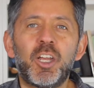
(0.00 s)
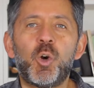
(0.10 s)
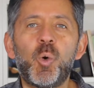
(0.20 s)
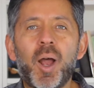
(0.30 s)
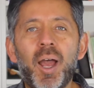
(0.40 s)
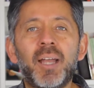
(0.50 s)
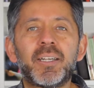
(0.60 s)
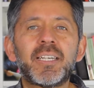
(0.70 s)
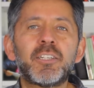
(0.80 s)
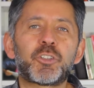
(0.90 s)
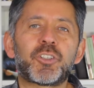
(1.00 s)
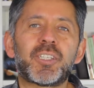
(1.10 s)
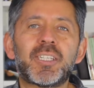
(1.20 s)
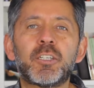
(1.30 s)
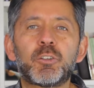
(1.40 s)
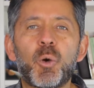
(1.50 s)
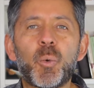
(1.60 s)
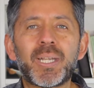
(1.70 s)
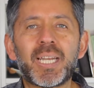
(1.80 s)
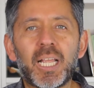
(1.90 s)
who are interested in
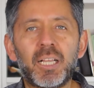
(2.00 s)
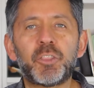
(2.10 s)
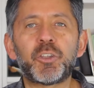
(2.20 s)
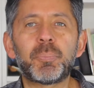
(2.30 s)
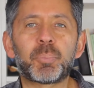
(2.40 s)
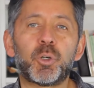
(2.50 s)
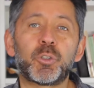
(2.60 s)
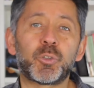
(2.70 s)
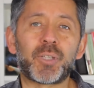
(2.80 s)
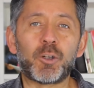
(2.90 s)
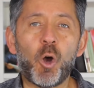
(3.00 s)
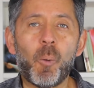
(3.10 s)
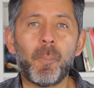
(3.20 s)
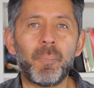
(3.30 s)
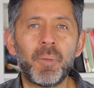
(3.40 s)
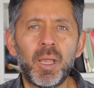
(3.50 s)
growing healthy produce at home.